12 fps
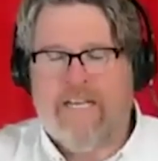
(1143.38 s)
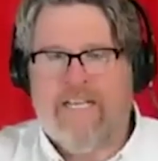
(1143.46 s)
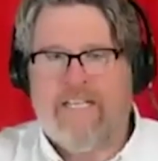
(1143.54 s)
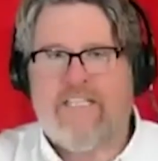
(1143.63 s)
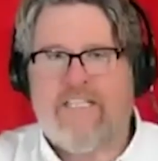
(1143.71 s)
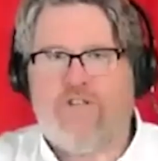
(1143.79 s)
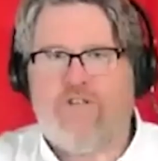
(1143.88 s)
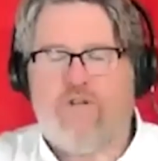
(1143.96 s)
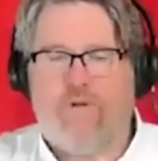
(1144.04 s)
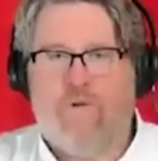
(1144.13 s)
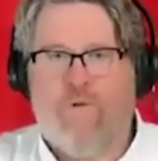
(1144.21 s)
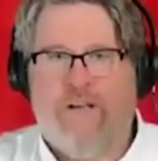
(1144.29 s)
is it
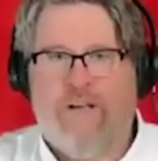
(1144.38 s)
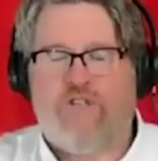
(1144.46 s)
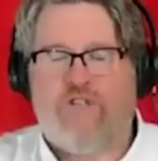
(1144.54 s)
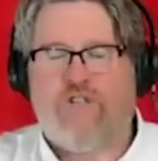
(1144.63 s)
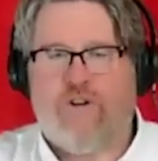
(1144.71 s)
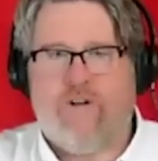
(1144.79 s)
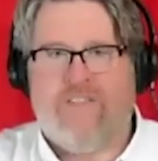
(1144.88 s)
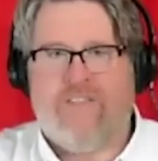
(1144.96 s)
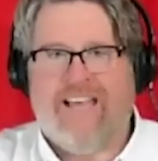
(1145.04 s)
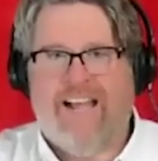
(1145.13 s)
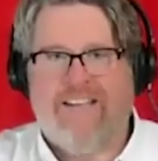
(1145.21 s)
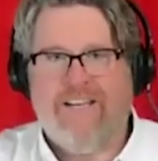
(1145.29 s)
to ensure
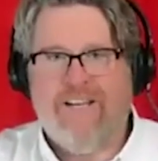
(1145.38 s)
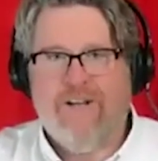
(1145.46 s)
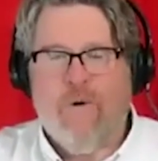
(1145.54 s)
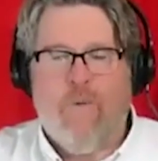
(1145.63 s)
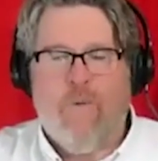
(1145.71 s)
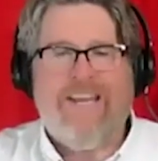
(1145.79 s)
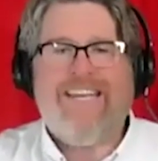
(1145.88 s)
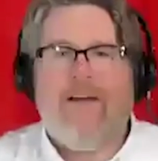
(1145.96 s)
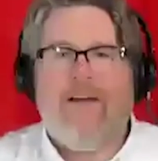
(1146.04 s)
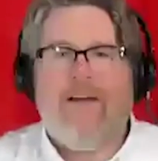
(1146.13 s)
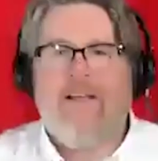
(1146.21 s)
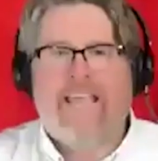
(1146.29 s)
that we
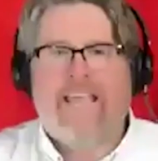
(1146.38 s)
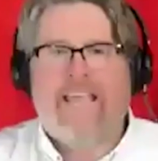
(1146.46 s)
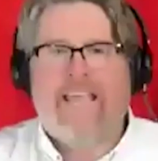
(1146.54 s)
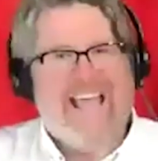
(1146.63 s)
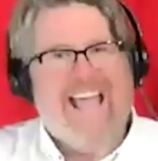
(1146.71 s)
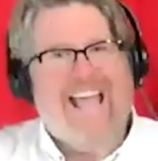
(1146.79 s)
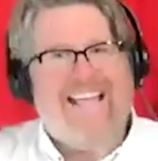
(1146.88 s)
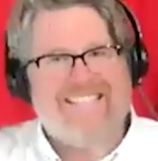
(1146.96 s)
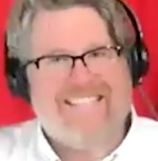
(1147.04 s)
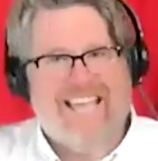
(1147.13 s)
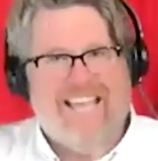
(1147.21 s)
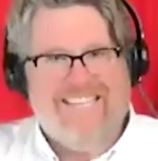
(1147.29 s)
never get
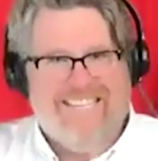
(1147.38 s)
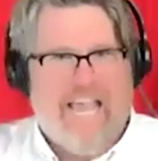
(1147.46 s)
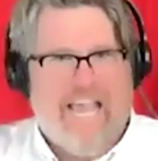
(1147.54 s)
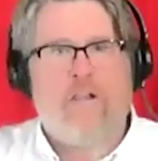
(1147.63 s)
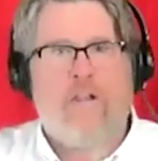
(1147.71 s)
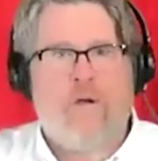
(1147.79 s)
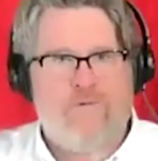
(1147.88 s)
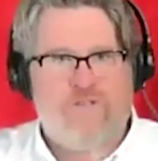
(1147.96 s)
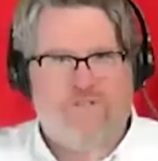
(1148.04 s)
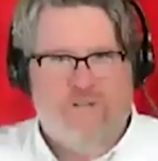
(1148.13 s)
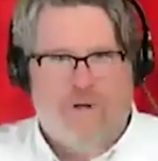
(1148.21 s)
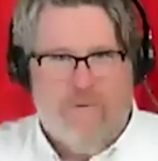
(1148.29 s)
past that yellow
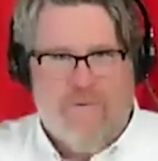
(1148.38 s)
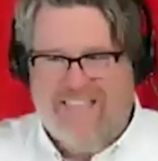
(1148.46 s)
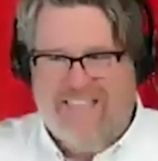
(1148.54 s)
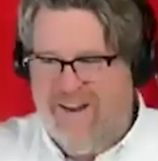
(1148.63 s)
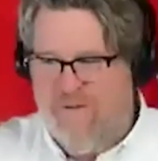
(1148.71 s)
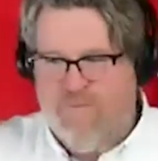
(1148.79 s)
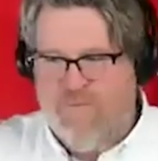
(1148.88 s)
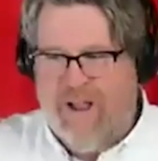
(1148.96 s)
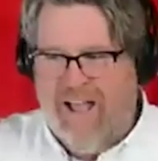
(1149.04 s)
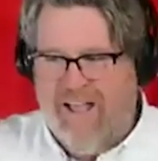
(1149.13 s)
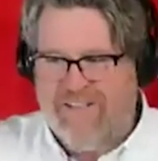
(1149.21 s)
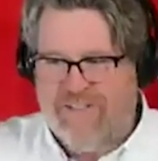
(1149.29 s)
zone, that
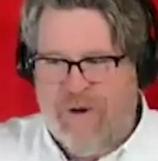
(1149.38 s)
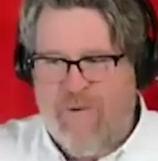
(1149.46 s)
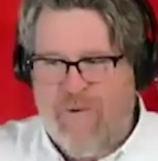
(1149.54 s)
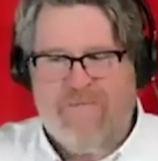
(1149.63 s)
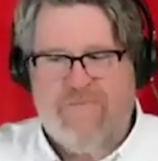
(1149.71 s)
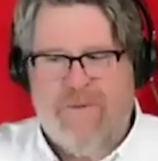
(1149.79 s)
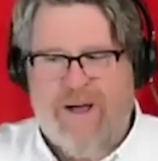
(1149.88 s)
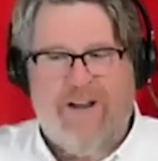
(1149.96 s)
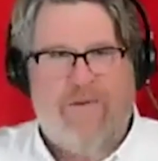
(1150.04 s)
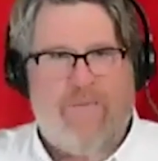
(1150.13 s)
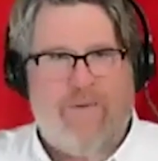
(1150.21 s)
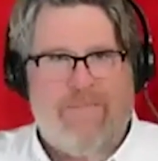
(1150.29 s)
uh, zone of
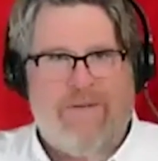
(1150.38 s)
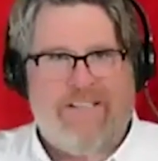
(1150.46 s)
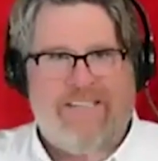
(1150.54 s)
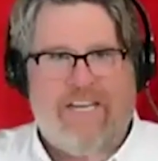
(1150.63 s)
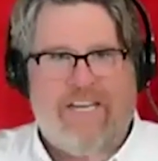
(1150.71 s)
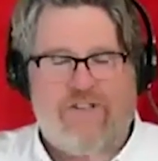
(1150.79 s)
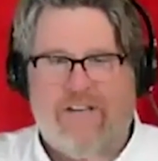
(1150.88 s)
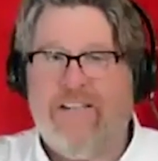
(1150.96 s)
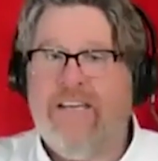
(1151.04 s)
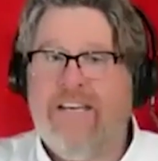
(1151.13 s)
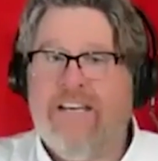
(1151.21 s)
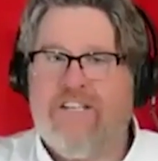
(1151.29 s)
minor rehabilitation?
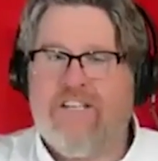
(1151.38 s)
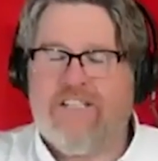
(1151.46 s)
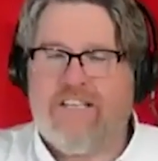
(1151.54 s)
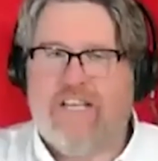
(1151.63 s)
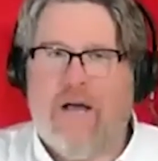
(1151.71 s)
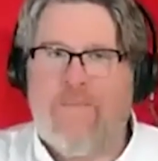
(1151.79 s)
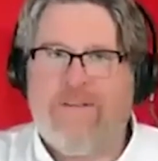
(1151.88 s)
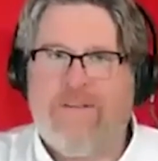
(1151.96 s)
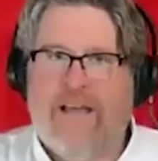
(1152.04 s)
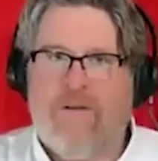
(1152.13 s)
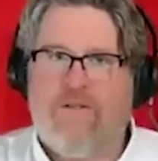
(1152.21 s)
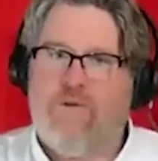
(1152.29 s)
Does it come
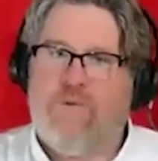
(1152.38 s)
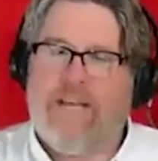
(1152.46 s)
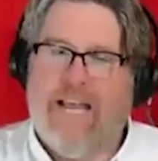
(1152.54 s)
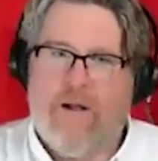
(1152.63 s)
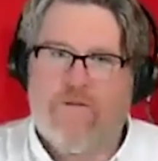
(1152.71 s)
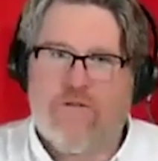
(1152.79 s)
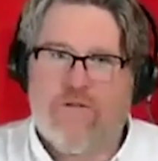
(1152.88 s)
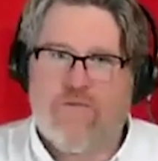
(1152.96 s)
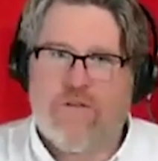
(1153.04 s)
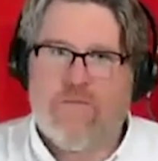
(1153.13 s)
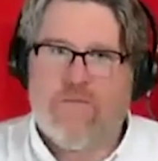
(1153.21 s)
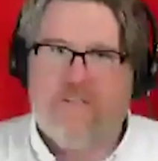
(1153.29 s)
down to council's
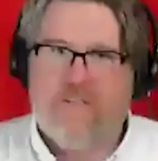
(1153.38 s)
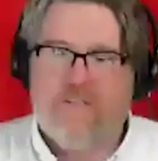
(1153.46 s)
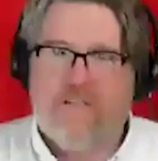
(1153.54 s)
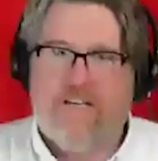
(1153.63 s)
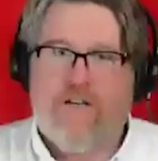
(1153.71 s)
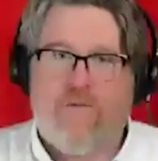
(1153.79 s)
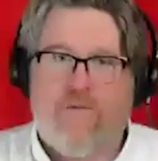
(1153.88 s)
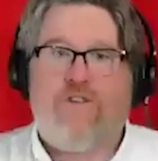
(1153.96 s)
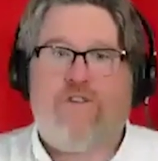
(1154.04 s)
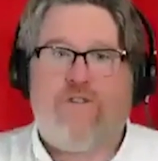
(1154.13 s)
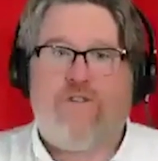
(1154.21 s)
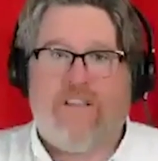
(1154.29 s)
responsibility to
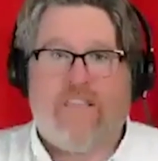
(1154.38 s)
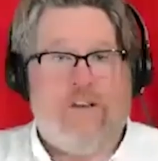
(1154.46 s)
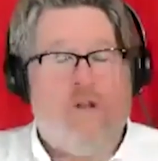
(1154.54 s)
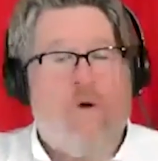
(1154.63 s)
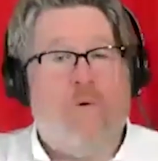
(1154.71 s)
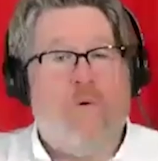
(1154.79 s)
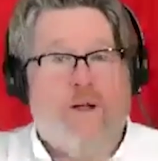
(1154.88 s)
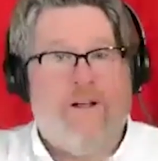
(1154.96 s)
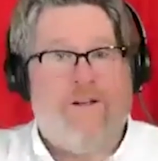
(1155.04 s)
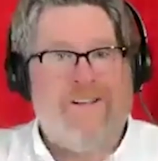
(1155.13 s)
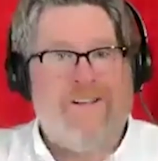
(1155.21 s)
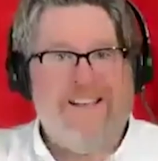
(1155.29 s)
ensure that they know
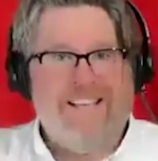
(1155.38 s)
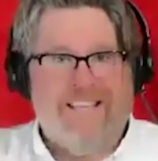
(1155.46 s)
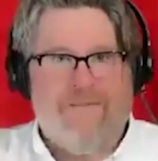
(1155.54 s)
where the